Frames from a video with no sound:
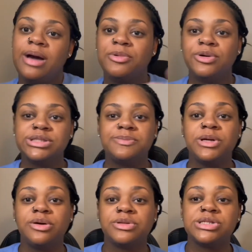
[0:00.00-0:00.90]
I'm going to
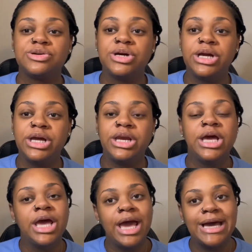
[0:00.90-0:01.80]
put it on the screen
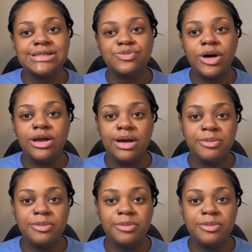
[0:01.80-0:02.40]
as well.